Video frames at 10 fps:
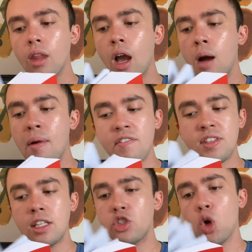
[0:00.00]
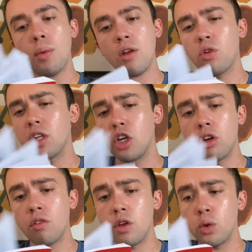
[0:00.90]
Um, I've seen so many really good
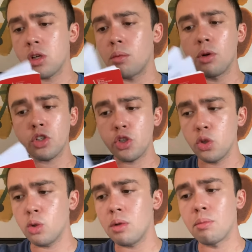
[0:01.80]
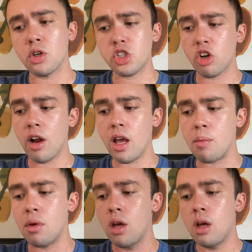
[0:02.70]
reviews on BookTube and Bookstagram